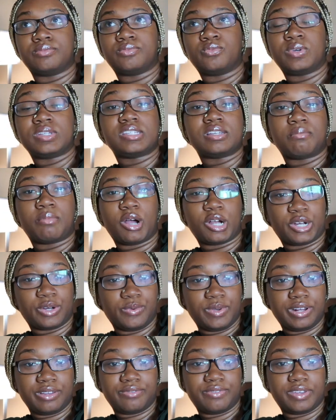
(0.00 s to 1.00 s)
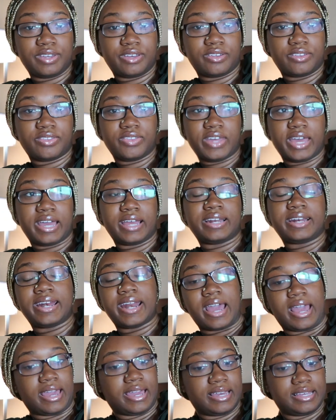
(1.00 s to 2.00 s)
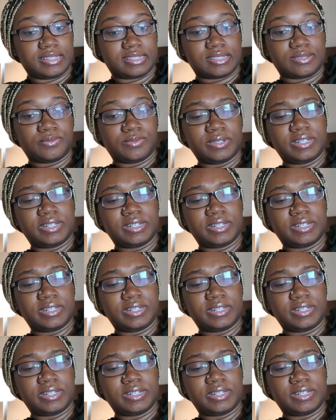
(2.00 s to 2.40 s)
Went to Margaritaville that night.